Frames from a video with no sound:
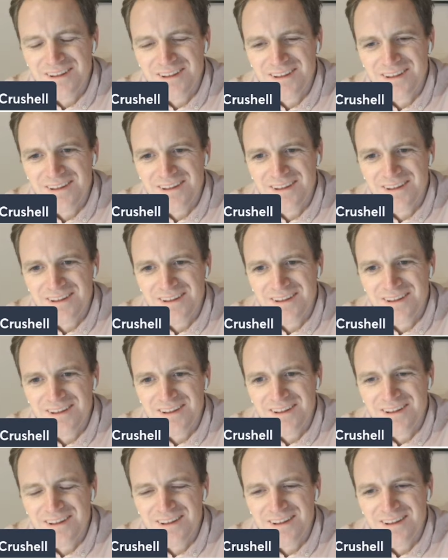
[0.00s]

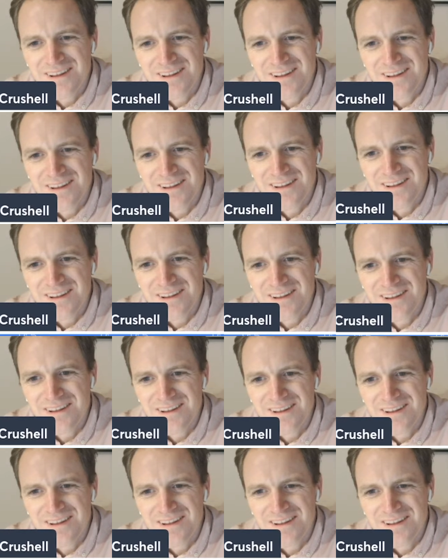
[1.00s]

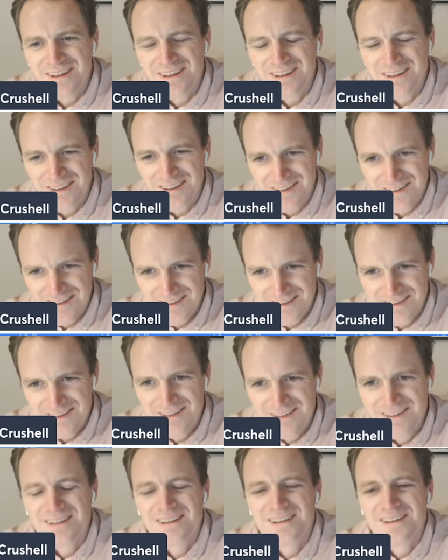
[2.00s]

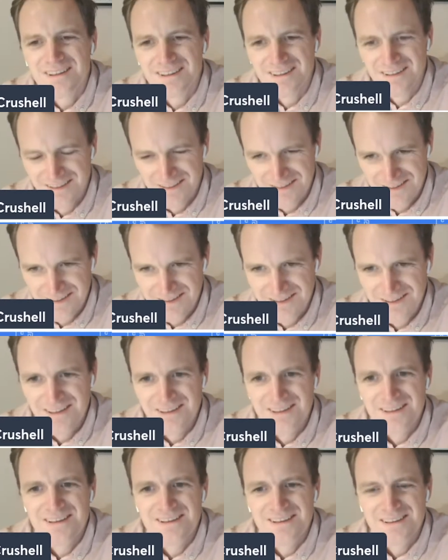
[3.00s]

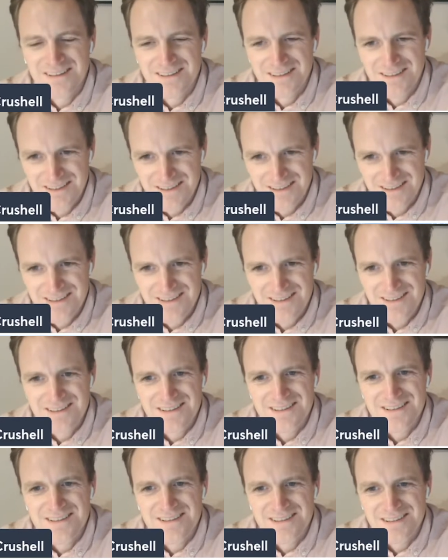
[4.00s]

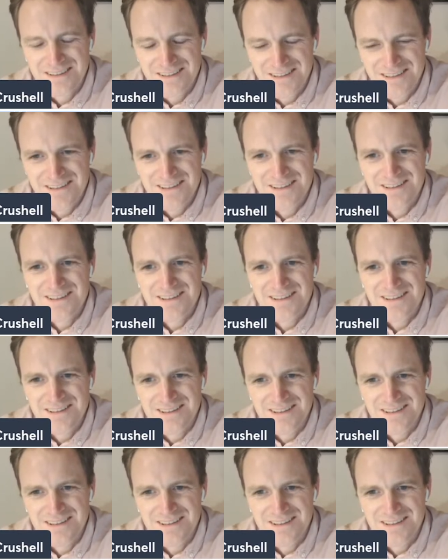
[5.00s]
This person isn't speaking.